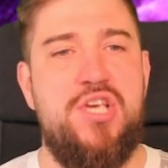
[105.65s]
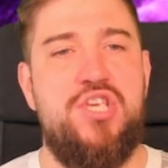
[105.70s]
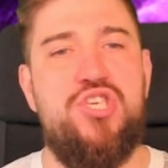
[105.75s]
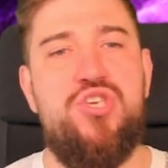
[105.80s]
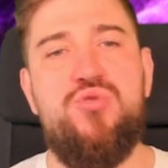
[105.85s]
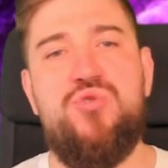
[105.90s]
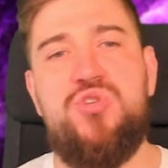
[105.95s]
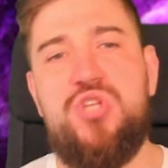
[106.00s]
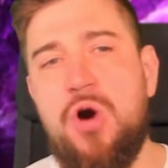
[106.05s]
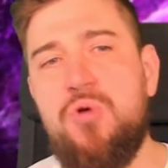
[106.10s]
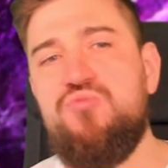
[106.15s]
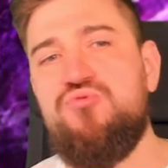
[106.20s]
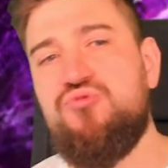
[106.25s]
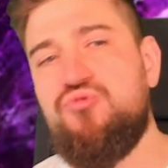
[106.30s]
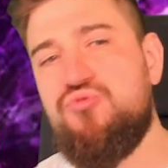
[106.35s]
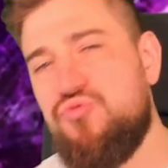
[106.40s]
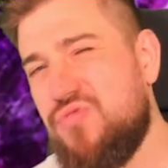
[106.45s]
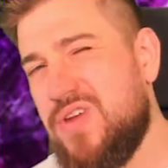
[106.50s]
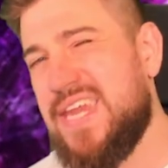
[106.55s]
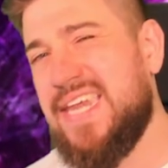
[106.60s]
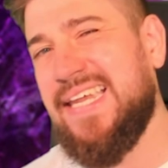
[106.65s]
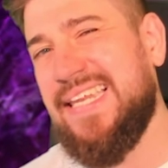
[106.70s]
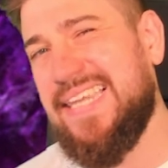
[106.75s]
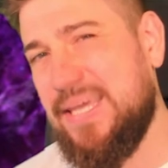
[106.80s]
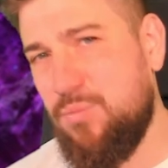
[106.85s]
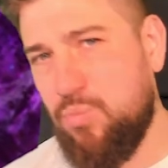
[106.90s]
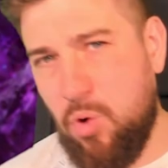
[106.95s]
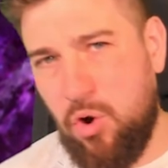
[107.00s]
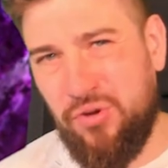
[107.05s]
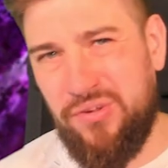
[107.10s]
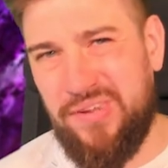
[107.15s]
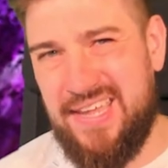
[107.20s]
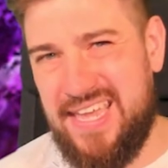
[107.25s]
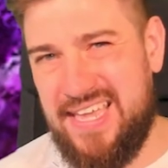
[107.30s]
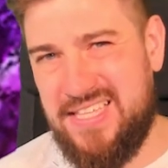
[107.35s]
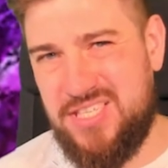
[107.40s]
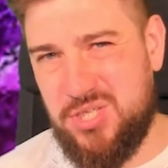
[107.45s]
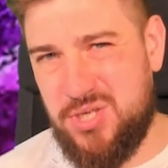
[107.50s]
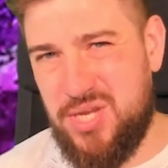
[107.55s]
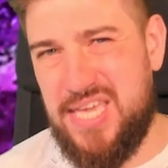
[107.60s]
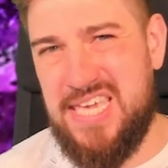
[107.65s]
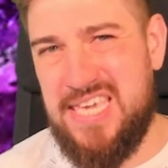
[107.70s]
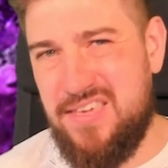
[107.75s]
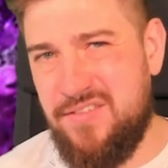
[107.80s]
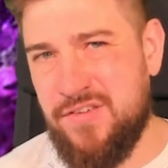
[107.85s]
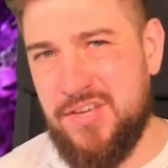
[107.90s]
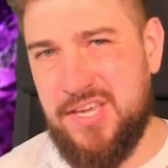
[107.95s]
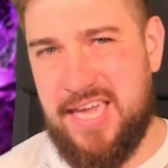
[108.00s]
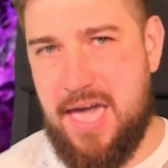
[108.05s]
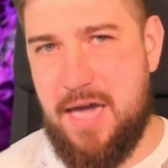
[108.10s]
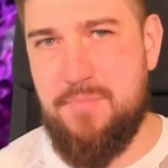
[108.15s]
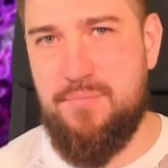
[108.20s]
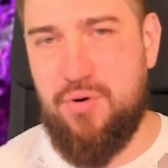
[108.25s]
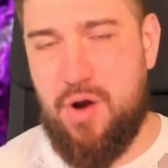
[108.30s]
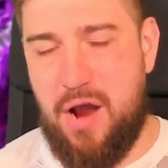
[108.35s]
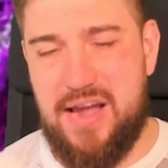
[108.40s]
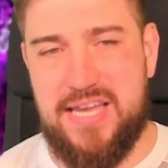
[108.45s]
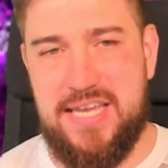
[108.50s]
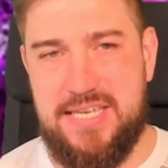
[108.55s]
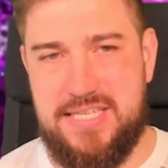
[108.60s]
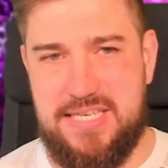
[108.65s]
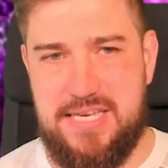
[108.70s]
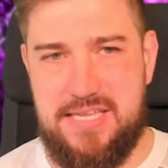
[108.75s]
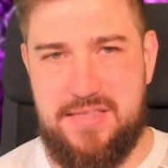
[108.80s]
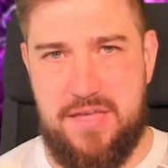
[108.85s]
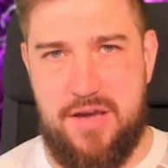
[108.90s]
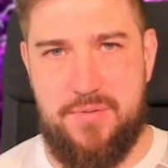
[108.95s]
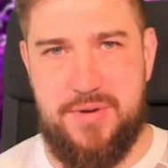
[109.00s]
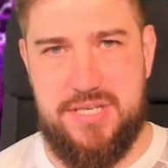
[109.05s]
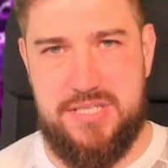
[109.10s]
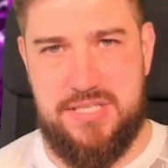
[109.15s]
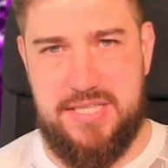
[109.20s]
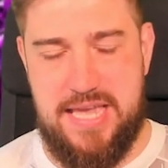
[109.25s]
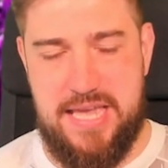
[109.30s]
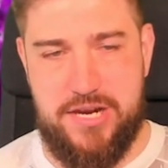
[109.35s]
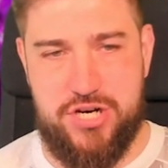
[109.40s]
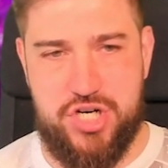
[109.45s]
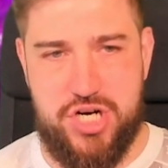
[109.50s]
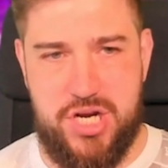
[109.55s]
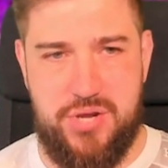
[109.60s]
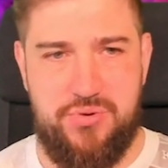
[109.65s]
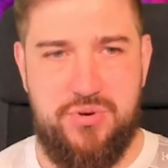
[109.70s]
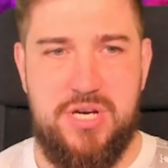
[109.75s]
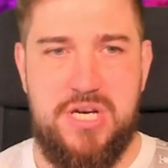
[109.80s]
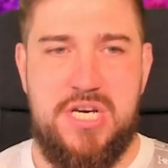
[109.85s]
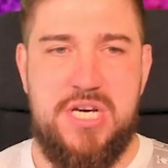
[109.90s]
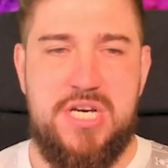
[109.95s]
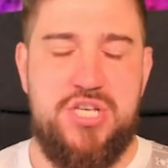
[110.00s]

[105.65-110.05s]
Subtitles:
You don't really want it to even get bracketed, though, is the issue.